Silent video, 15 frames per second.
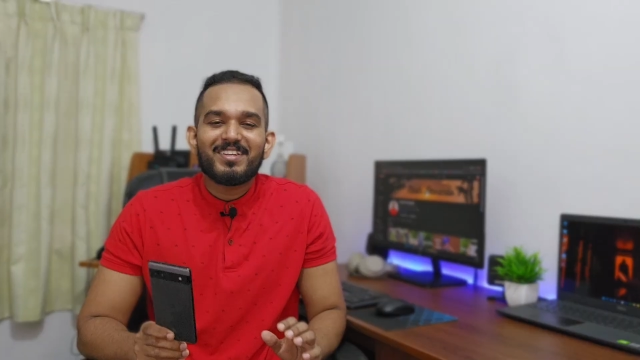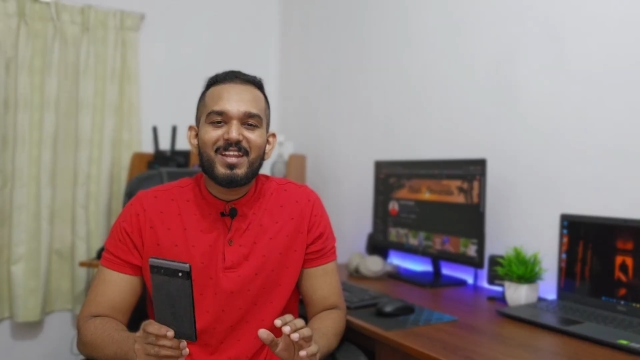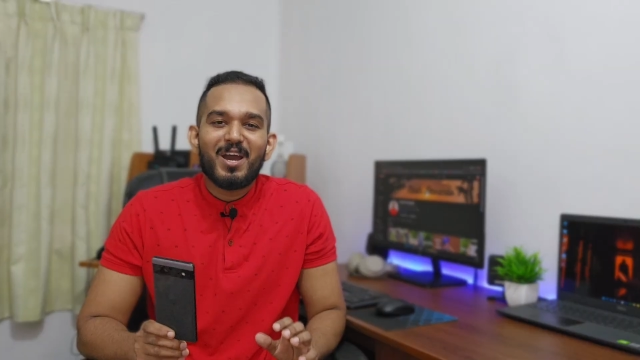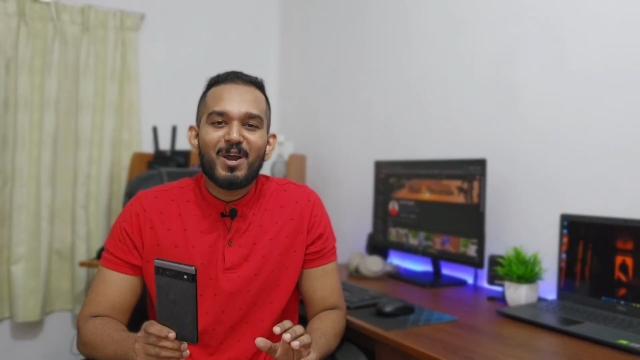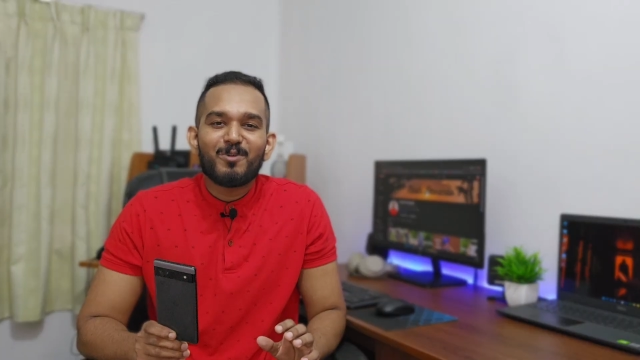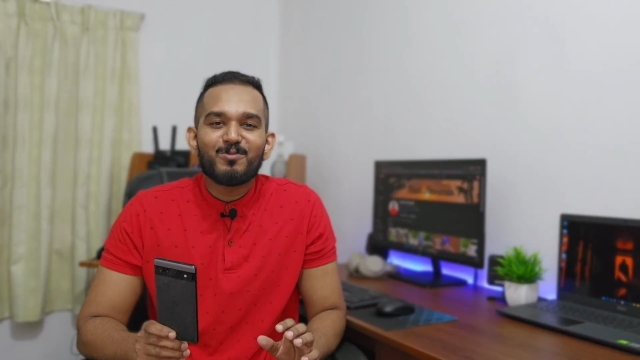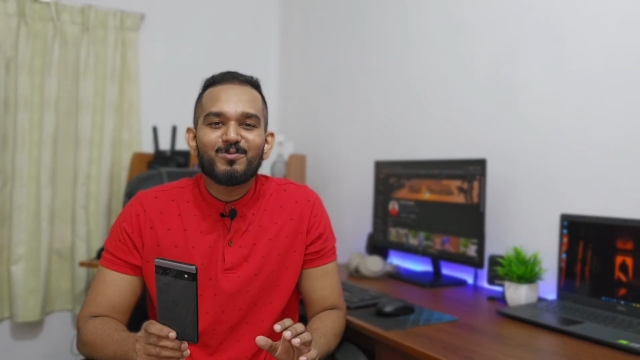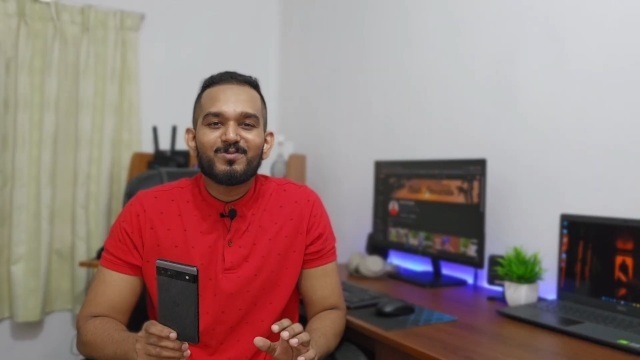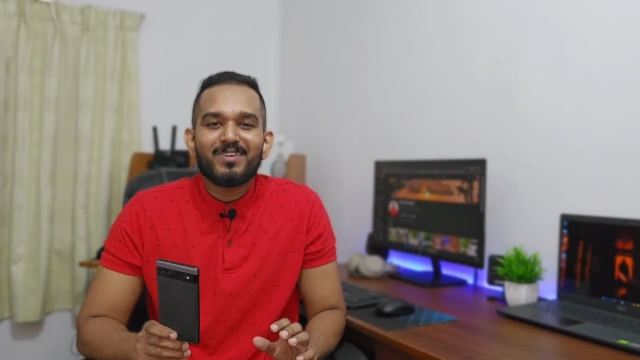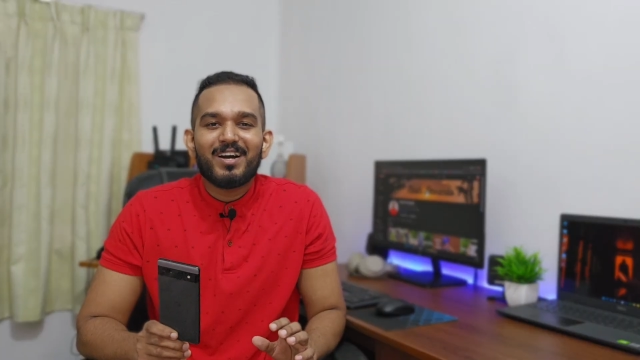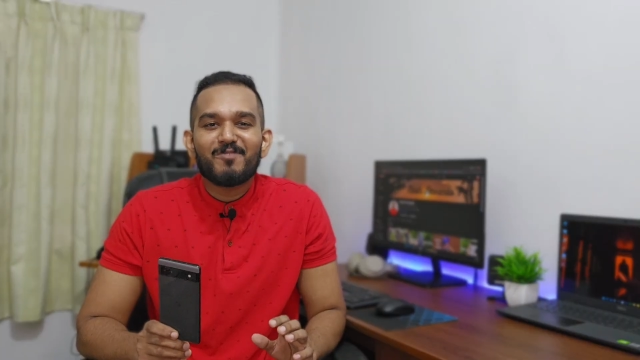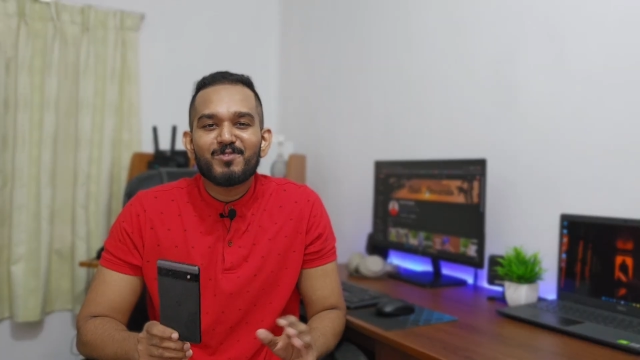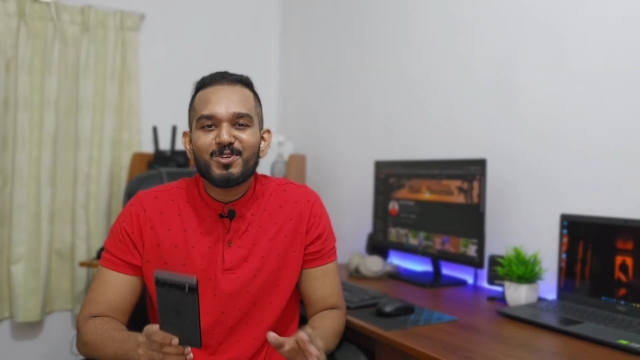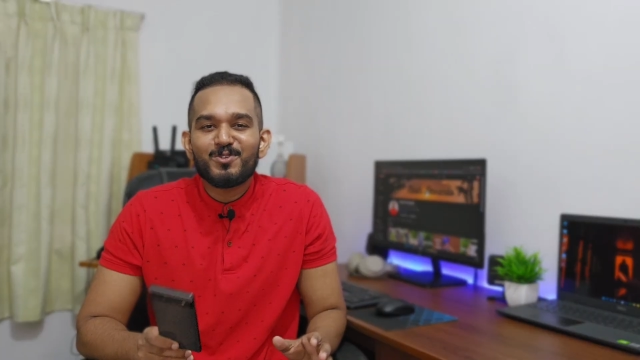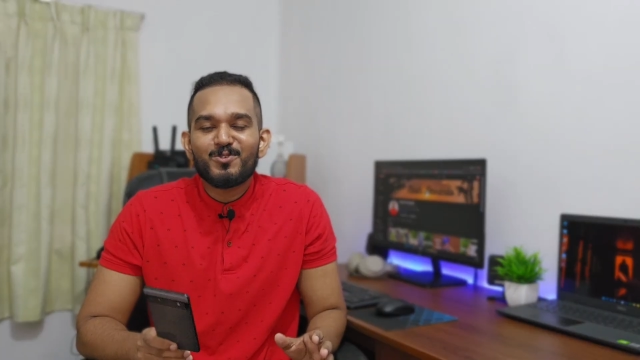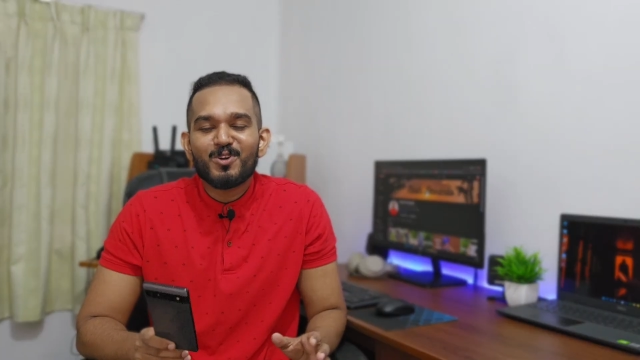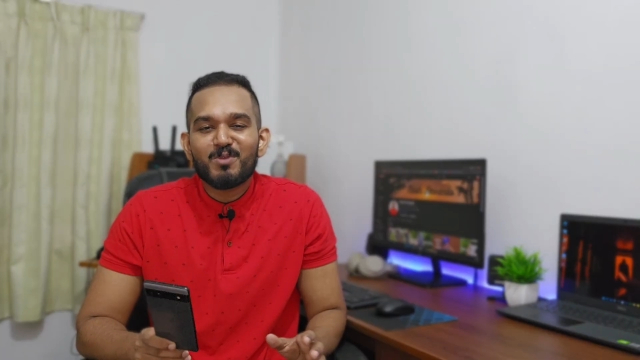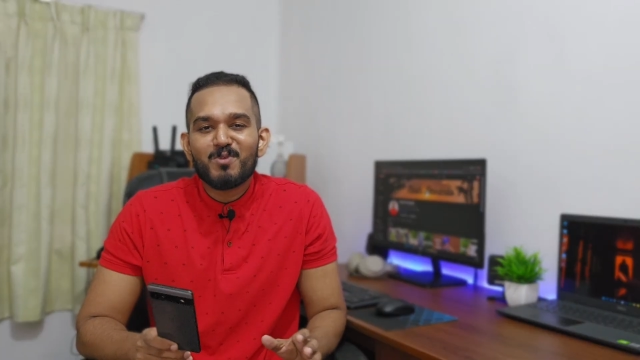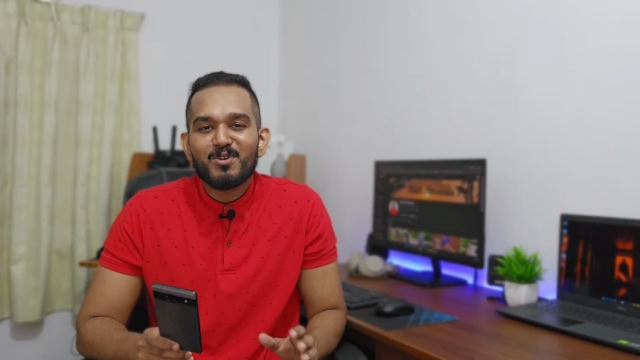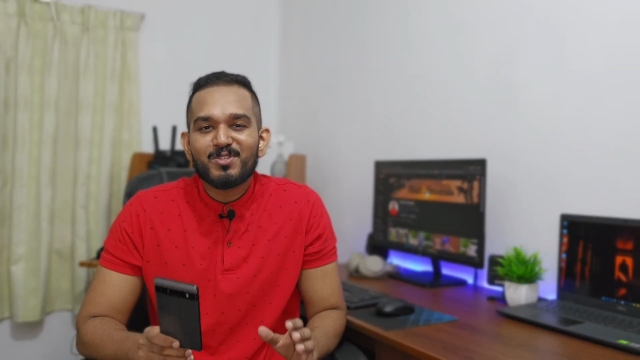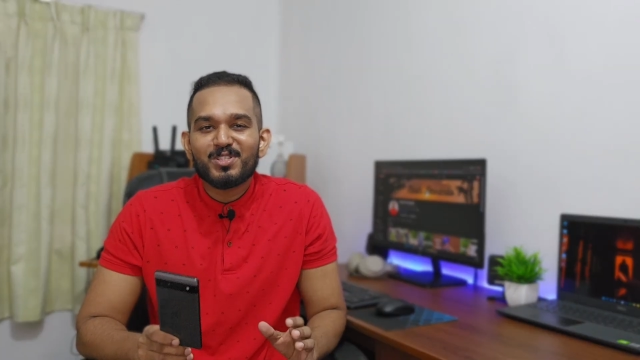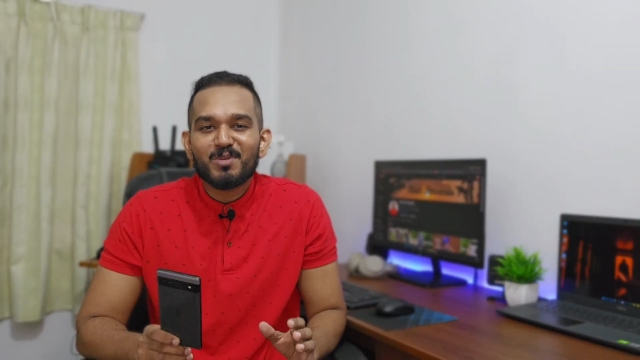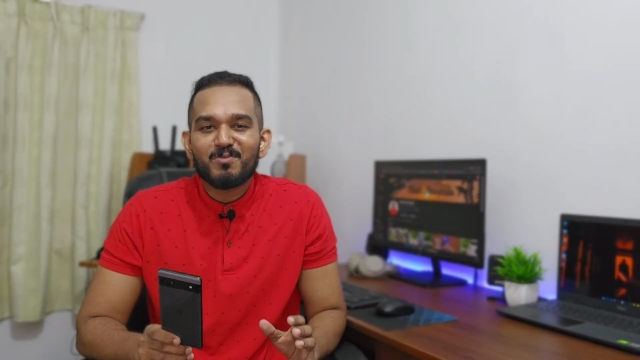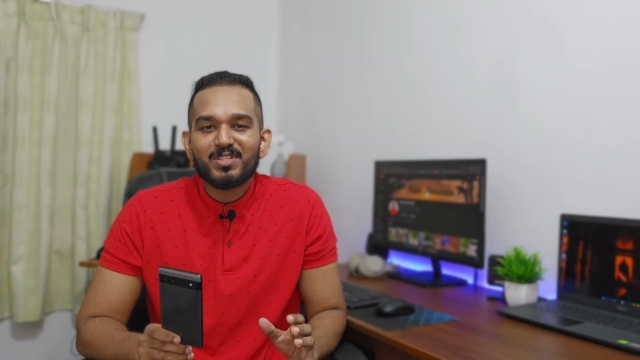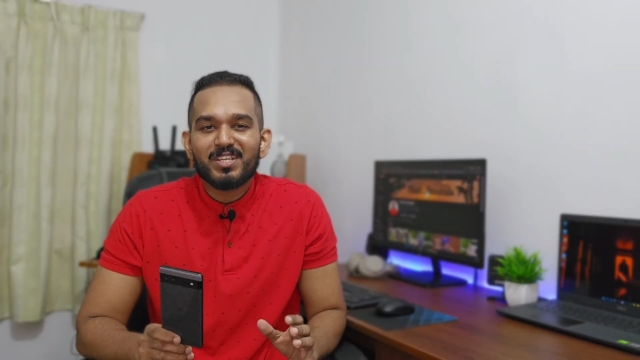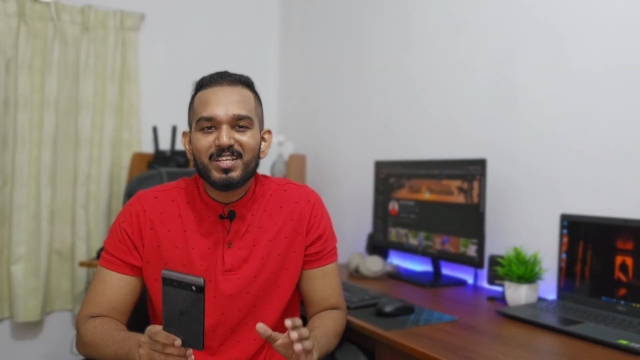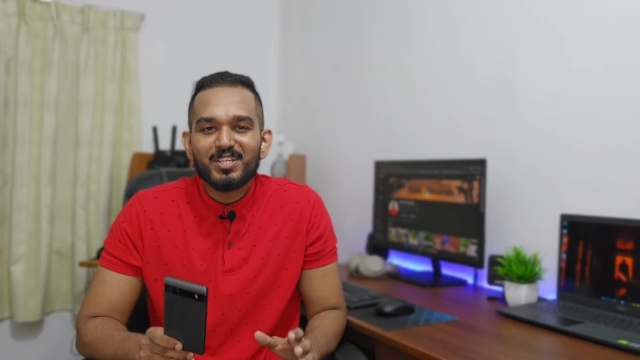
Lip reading: Now, I want to talk about some of the